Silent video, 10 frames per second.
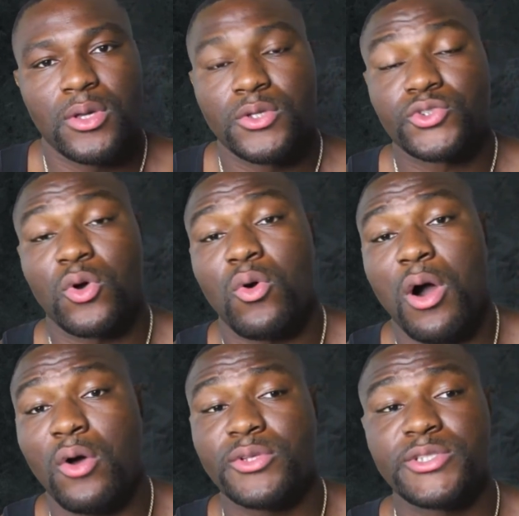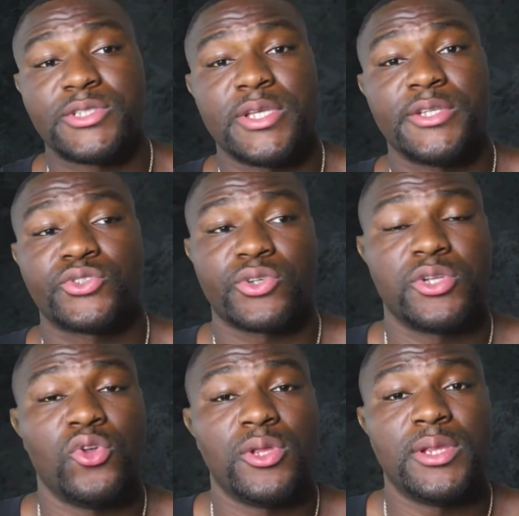So all these things are
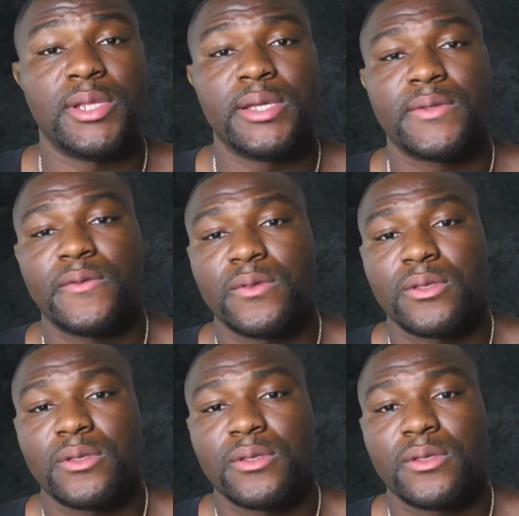clearly linked.